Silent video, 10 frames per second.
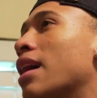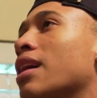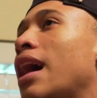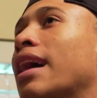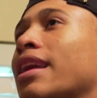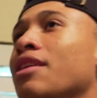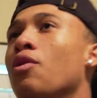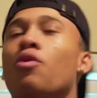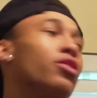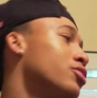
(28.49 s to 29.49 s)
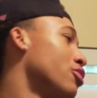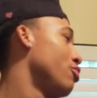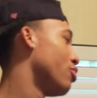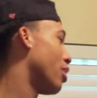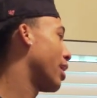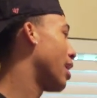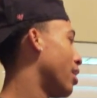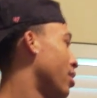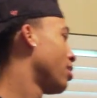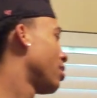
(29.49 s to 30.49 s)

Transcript: got it in order, so you know I got